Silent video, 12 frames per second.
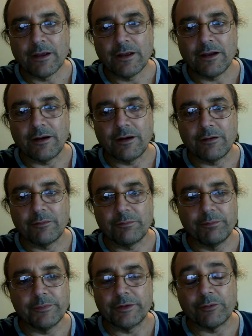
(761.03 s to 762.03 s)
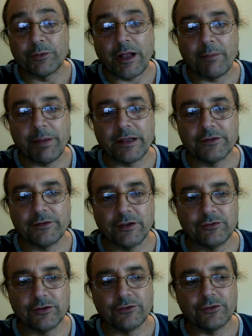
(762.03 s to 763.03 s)
that we're not paying
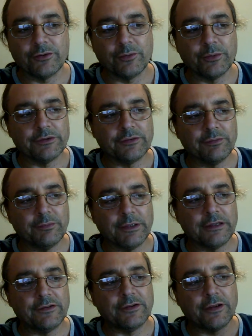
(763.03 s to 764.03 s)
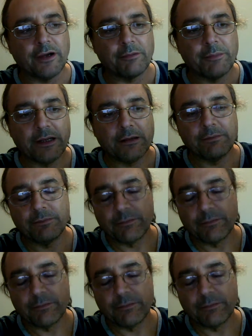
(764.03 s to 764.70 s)
attention to, which means God made it,